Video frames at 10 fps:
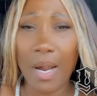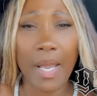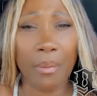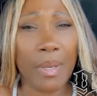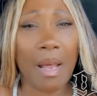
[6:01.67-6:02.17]

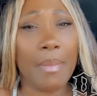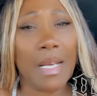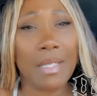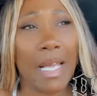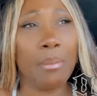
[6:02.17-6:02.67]
Right. What I'm,
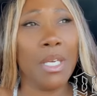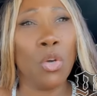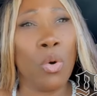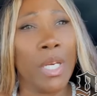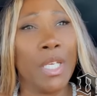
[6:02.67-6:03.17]
that's like me
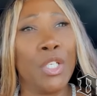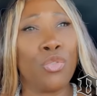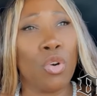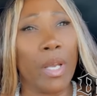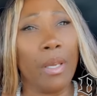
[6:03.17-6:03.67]
going to
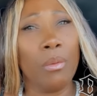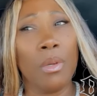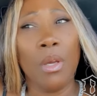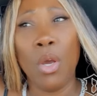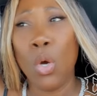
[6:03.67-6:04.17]
Detroit
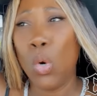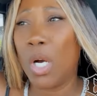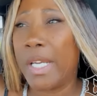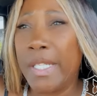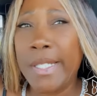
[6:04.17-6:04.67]
or